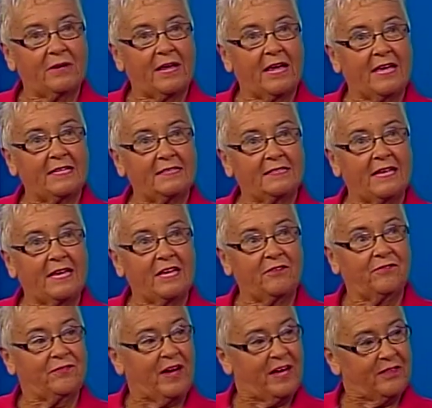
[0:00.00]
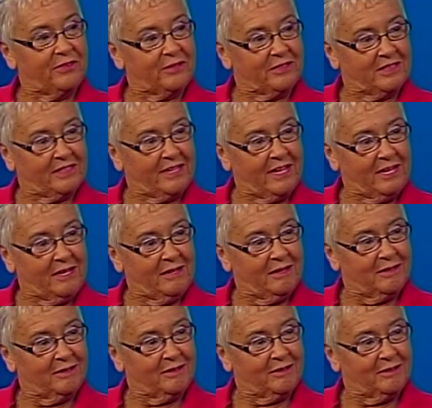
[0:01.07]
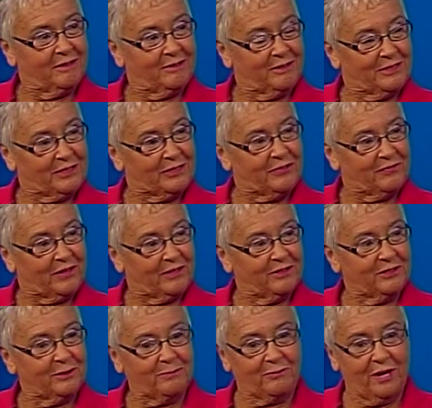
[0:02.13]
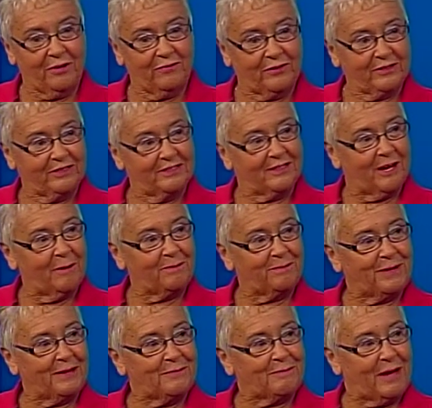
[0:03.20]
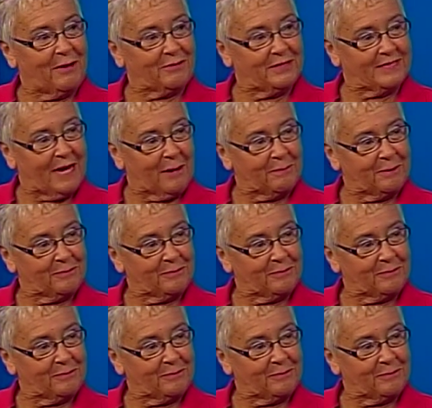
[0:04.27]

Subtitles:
as a Father's Day Christian Fellowship Breakfast up at Mountaintop.